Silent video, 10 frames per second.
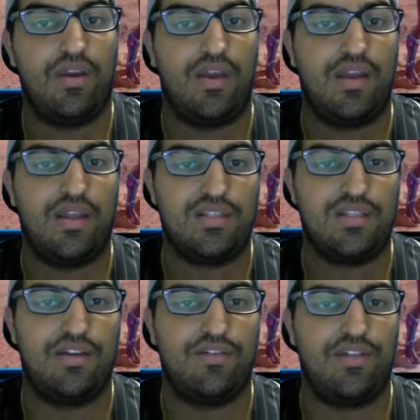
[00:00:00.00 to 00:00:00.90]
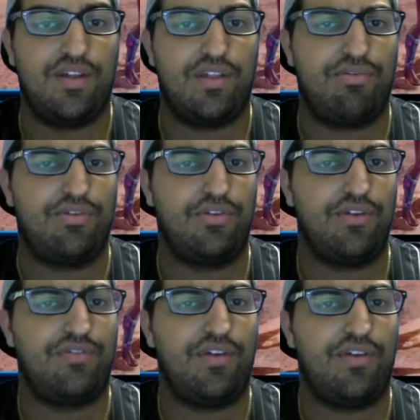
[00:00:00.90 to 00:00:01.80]
instead of the
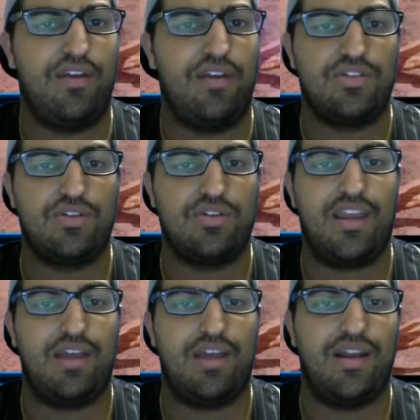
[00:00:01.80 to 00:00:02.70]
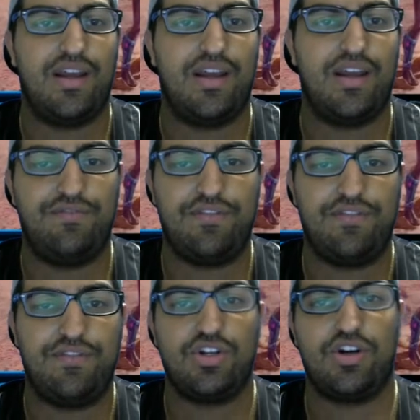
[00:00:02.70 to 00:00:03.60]
35, so that got me an extra 50
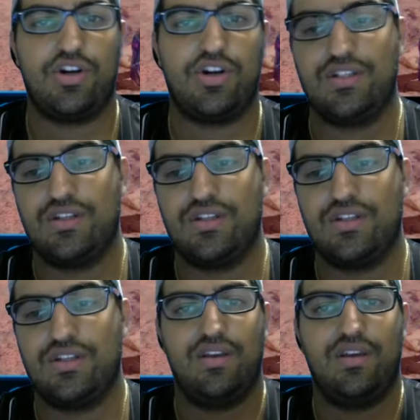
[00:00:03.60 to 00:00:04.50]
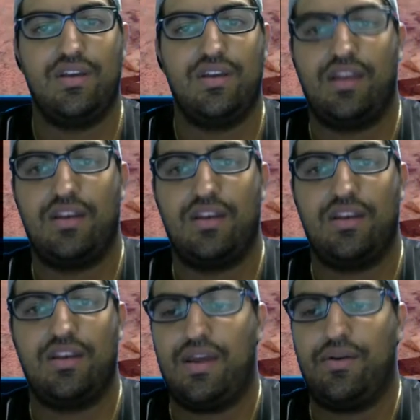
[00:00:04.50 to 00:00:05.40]
shards, and
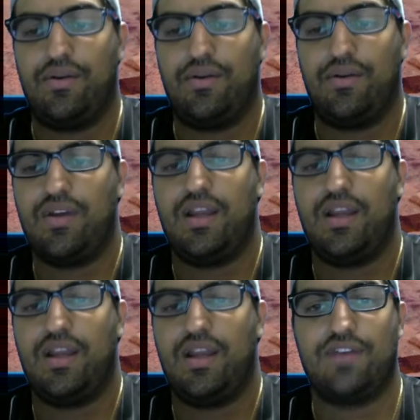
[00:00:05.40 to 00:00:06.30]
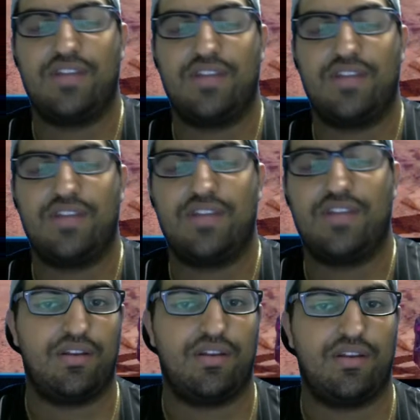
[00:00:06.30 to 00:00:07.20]
that was great. It was enough to get me up to
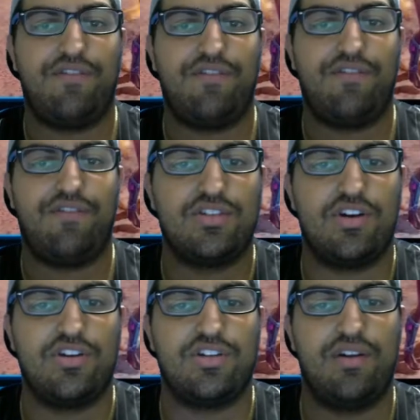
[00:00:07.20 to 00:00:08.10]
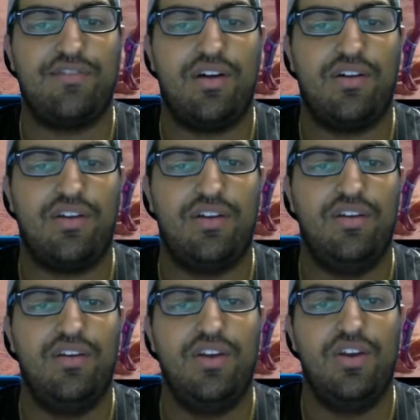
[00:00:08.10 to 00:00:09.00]
5 stars on my Falcon,
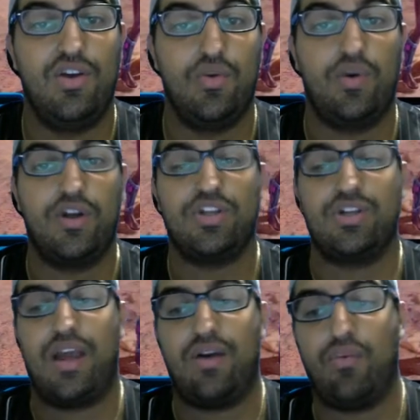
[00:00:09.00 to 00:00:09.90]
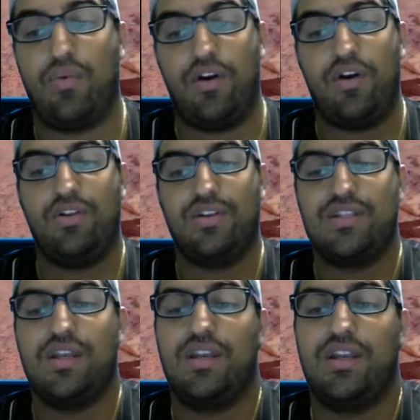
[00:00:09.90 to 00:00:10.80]
which, when all is
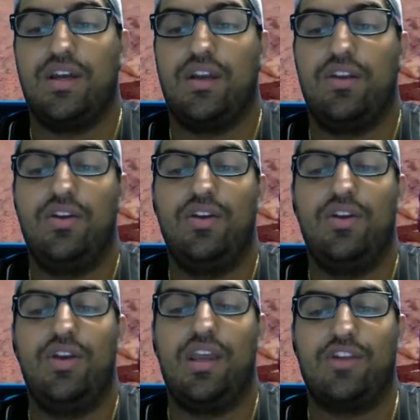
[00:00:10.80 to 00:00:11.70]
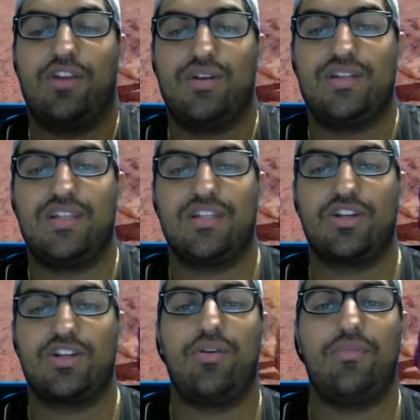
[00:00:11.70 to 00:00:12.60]
said and done, increased his
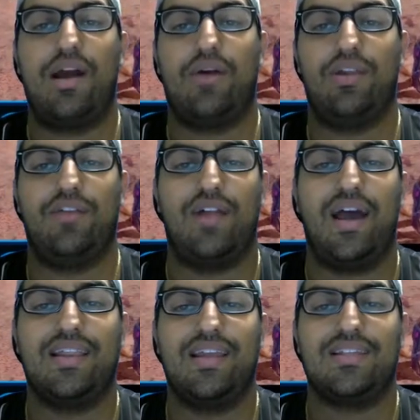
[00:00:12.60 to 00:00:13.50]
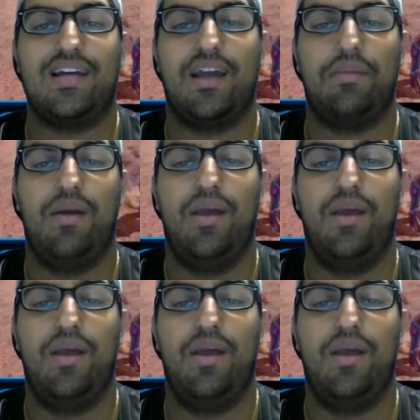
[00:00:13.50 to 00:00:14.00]
current power level at that time